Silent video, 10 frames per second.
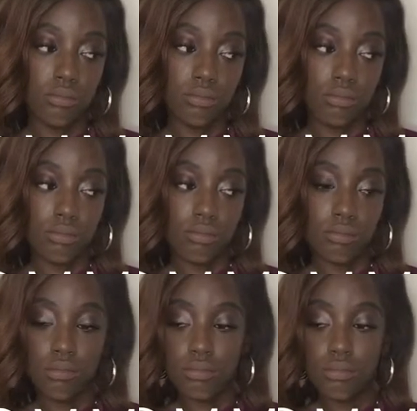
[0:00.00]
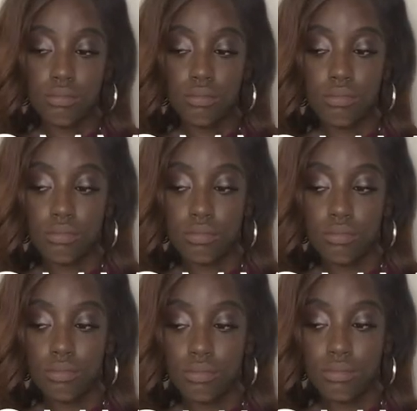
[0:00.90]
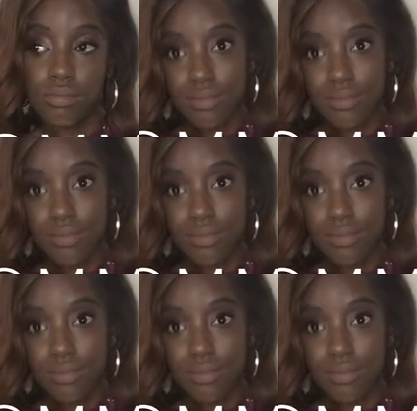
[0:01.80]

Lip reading: Nobody speaks.